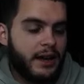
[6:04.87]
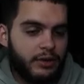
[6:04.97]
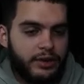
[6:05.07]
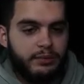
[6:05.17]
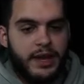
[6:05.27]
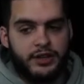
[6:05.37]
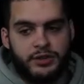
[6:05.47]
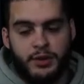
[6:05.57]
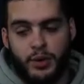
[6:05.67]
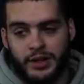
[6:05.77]
healthy, making sure
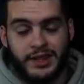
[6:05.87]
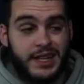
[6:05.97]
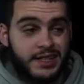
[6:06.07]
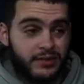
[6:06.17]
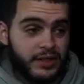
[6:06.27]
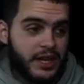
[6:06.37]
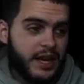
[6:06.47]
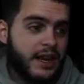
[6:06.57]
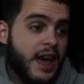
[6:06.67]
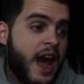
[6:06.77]
they win on Thanksgiving
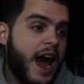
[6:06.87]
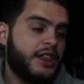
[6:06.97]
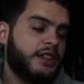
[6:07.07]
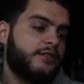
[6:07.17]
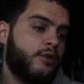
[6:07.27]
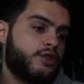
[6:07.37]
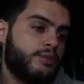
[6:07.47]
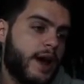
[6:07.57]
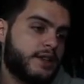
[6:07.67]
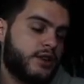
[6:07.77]
Day. I think the four hundred
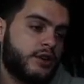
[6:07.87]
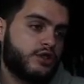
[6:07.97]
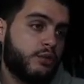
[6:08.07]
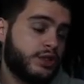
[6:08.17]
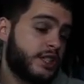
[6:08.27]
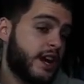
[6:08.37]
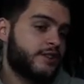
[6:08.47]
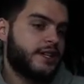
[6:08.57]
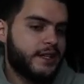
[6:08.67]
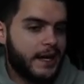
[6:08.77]
passing yards is almost
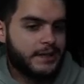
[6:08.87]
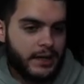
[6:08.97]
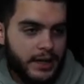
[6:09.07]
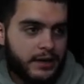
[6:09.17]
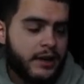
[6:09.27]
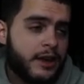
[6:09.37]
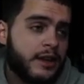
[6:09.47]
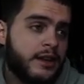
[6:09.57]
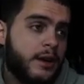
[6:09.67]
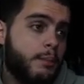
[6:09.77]
guaranteed not to hit.
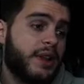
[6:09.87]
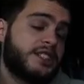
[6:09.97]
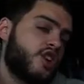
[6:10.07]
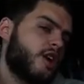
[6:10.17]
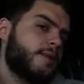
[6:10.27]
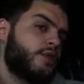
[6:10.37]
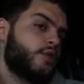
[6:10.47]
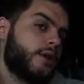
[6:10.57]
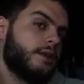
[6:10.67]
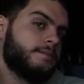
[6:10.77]
But let's talk about the
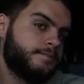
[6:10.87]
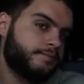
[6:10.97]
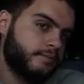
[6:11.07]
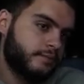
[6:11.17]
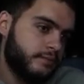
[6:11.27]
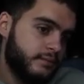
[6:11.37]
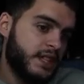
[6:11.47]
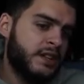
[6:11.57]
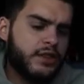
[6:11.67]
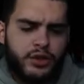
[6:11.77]
three.
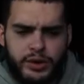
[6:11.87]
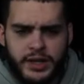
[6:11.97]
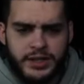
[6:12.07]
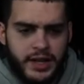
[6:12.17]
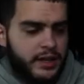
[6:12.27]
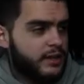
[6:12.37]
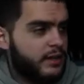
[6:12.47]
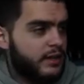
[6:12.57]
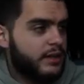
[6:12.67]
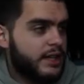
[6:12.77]
If the three does hit,
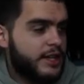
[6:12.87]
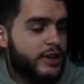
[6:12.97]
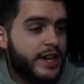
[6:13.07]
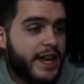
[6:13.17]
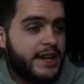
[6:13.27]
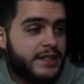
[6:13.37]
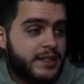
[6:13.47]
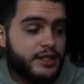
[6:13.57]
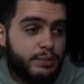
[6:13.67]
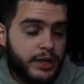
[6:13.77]
he'll get an
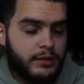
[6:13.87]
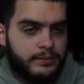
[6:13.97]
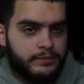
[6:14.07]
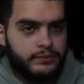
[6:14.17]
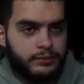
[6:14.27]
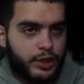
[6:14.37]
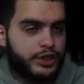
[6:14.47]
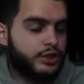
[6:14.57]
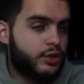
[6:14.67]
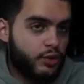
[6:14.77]
eighty-six speed,
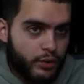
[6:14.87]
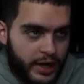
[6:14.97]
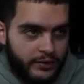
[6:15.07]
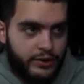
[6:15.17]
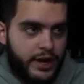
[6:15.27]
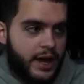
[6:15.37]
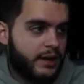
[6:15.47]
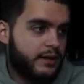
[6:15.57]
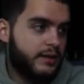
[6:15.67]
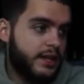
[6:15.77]
which is great for
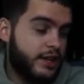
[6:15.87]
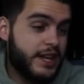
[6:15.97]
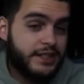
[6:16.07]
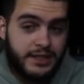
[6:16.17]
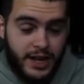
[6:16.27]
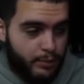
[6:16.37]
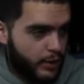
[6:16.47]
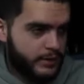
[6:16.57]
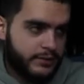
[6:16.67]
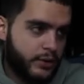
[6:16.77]
Dak. He gets escape
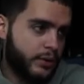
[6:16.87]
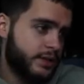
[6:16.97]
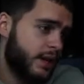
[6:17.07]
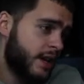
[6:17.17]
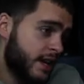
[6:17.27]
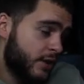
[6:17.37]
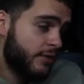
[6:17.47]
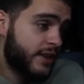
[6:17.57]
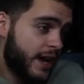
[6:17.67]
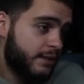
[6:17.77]
artist, of course. He'll
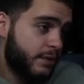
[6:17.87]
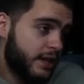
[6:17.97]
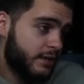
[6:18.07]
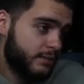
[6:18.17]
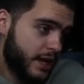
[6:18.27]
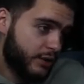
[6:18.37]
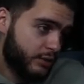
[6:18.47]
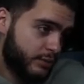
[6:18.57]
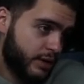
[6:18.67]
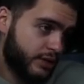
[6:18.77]
have ninety medium, ninety throw
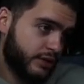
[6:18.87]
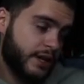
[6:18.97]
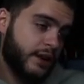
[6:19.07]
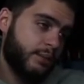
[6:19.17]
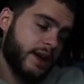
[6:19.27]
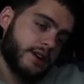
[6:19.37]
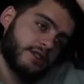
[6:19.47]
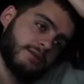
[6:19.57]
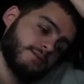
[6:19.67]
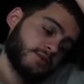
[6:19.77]
under pressure, ninety play
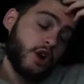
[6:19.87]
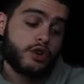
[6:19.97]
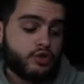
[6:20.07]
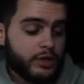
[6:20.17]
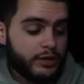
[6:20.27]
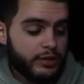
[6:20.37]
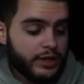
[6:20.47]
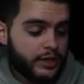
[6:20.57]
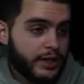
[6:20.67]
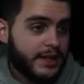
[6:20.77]
action. Card's really, really
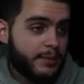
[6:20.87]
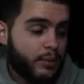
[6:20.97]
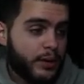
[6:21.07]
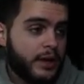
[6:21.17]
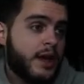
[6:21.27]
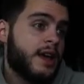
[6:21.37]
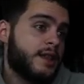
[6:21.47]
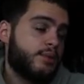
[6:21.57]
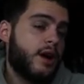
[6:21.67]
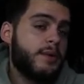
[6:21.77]
good at that point.
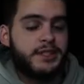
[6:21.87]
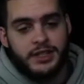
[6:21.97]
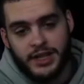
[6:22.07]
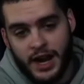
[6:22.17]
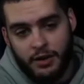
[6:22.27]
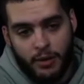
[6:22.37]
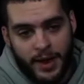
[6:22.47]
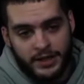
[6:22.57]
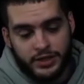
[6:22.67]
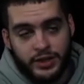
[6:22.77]
The problem is he doesn't get Hot Rod
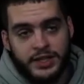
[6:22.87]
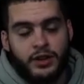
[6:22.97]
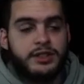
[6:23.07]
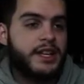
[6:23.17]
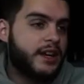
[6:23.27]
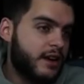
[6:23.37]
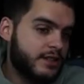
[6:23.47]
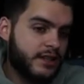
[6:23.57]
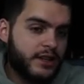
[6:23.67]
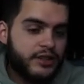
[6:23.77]
Master. He still doesn't get
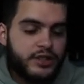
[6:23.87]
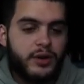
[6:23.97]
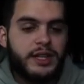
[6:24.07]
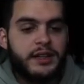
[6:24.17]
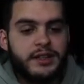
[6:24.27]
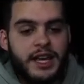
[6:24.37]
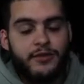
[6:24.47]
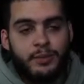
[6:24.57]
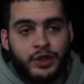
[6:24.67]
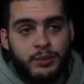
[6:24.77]
Gunslinger. So at the end of the day,
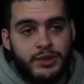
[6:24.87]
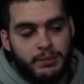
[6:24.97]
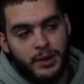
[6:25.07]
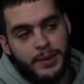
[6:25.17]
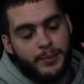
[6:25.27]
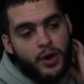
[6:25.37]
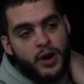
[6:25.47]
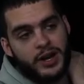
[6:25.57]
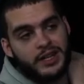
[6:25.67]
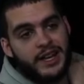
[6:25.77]
from terms of mutt, people
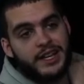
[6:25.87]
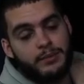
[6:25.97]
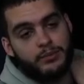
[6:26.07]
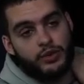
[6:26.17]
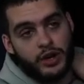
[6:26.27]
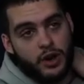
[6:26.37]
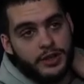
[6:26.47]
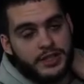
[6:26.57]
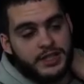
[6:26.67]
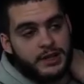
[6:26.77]
aren't going to like him
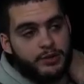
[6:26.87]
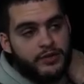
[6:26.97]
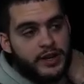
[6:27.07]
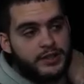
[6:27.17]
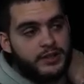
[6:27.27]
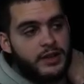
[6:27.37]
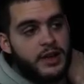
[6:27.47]
regardless because he's an improviser.